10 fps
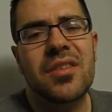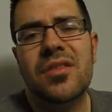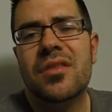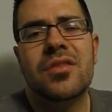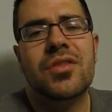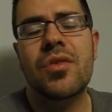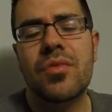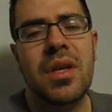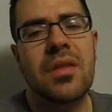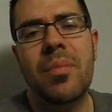There's
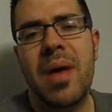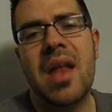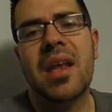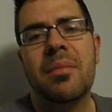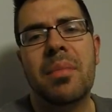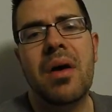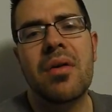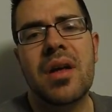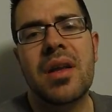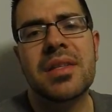no need to panic
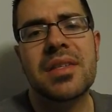about it.